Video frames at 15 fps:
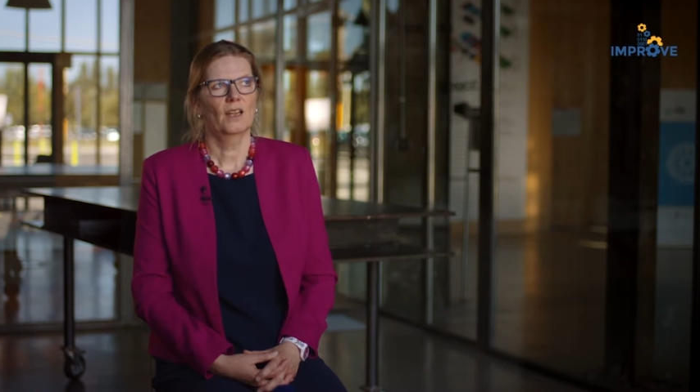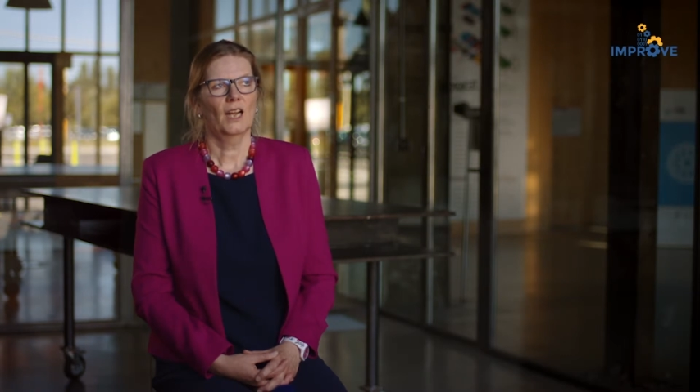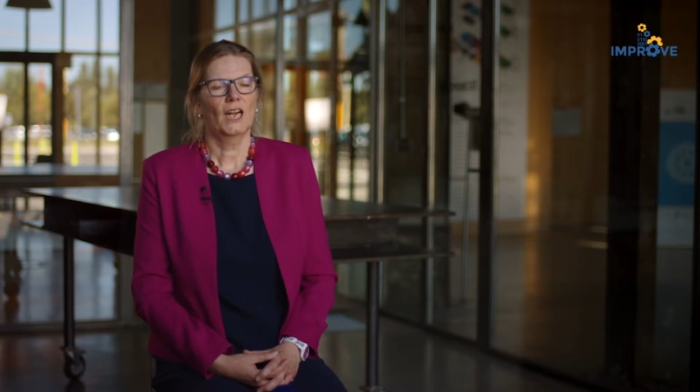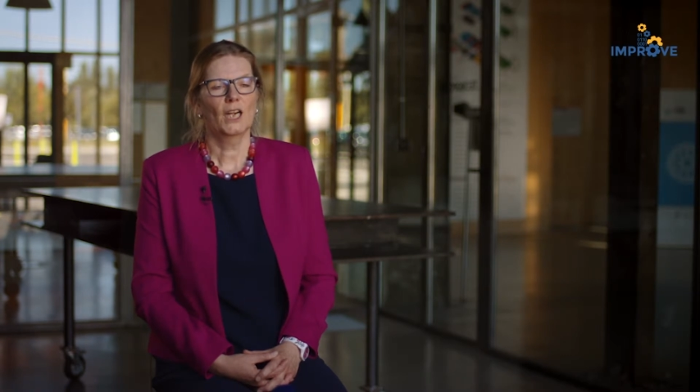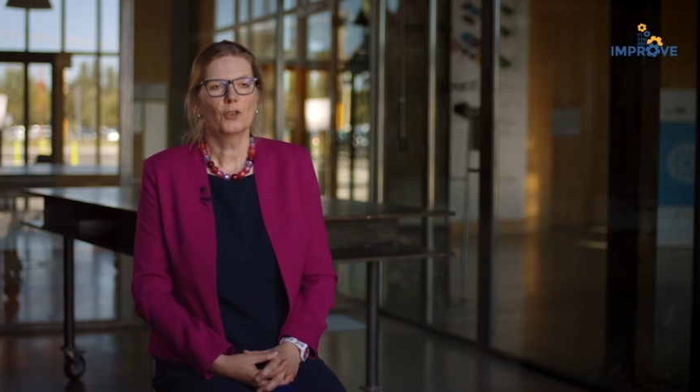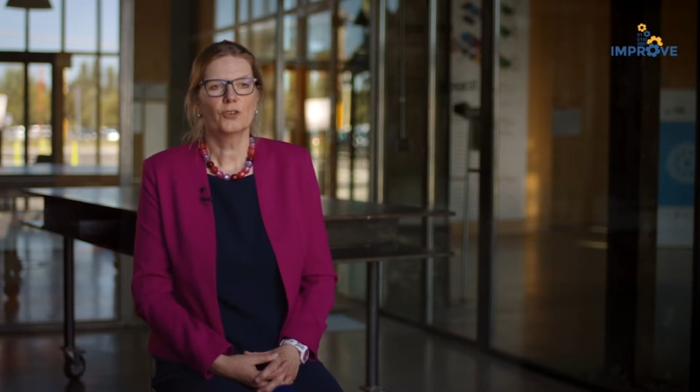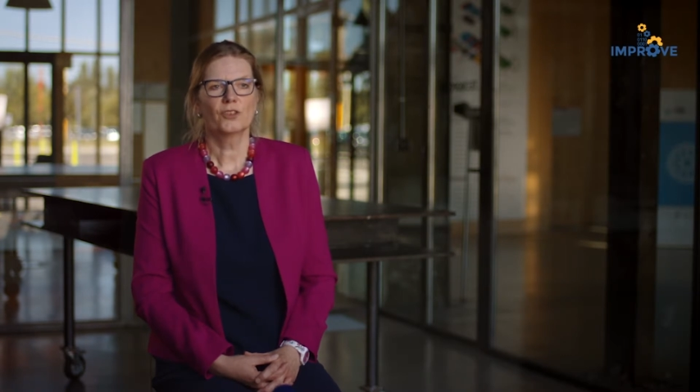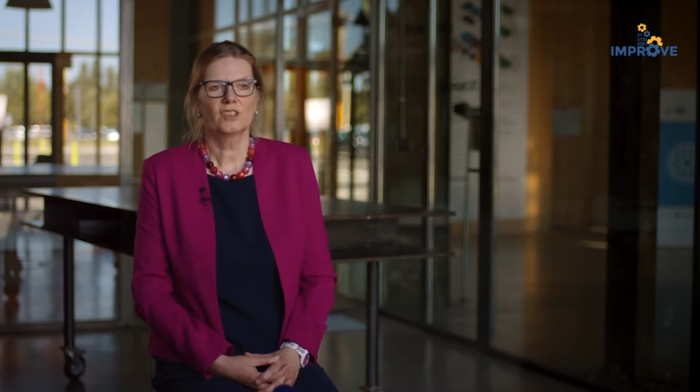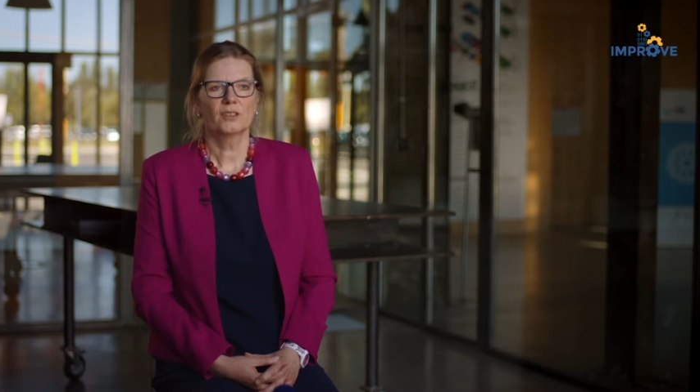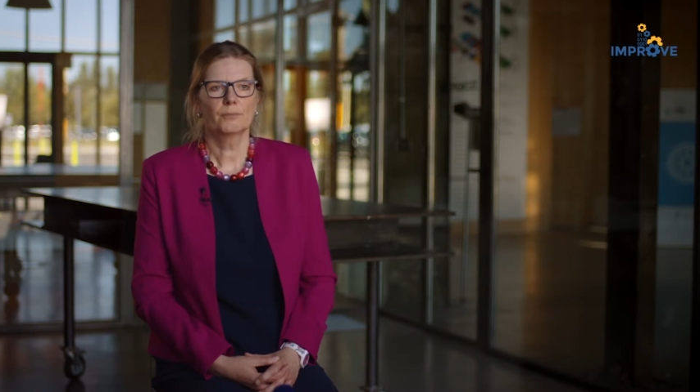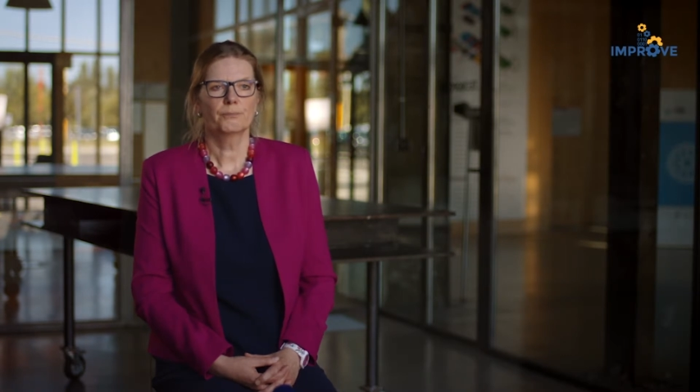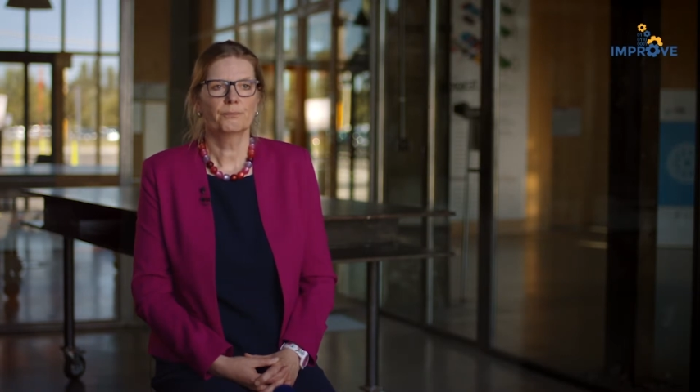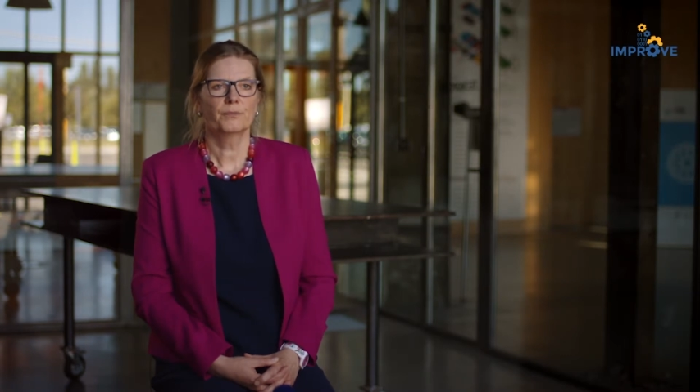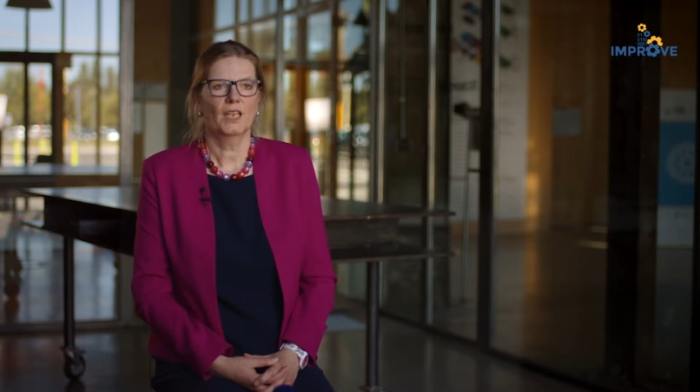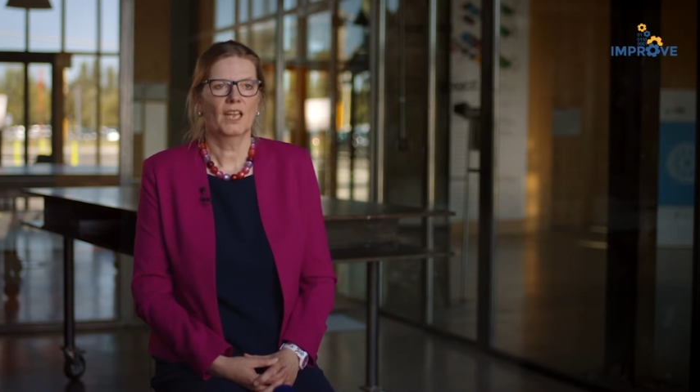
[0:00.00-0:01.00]

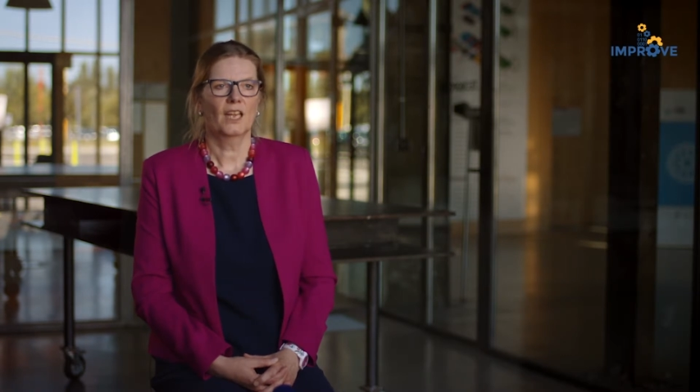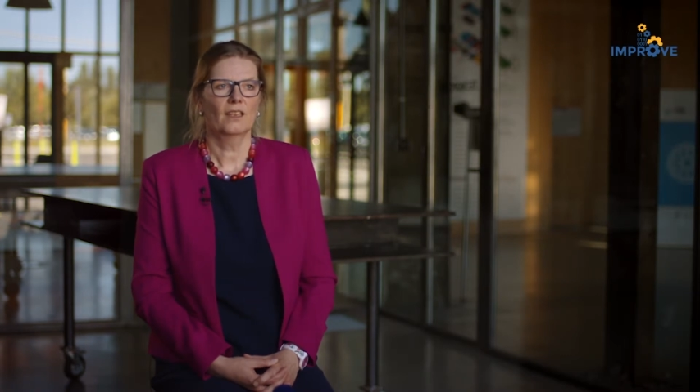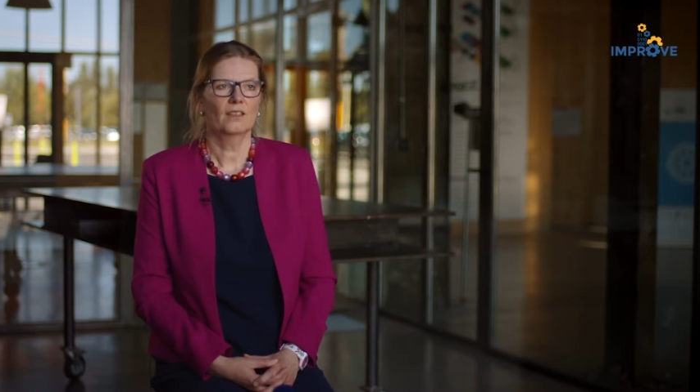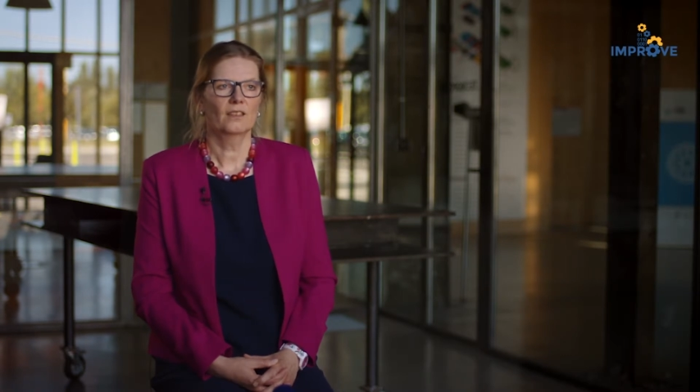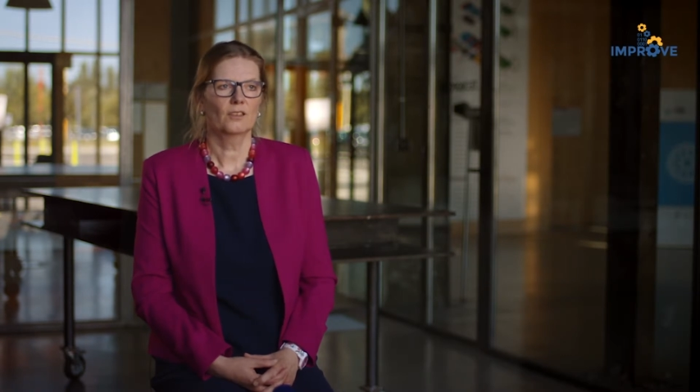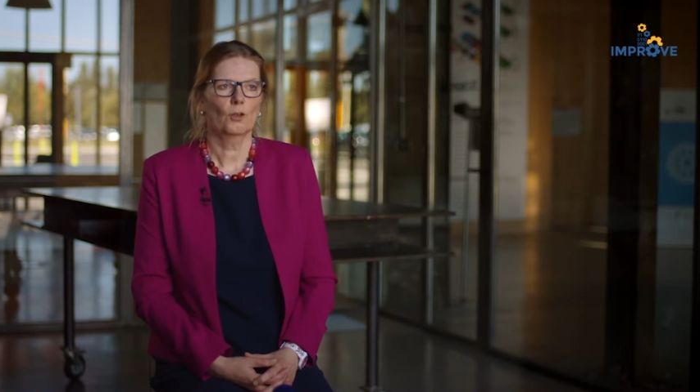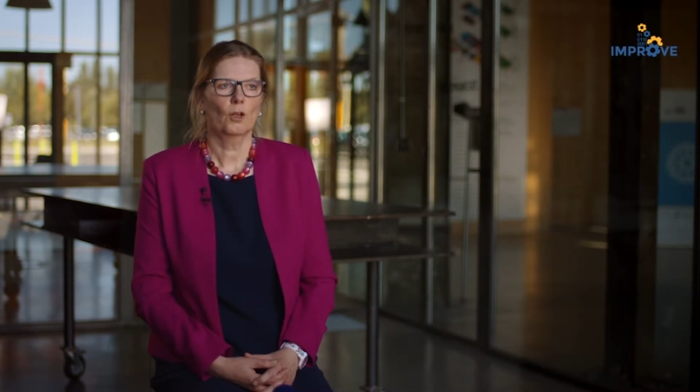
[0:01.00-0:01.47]
algorithm and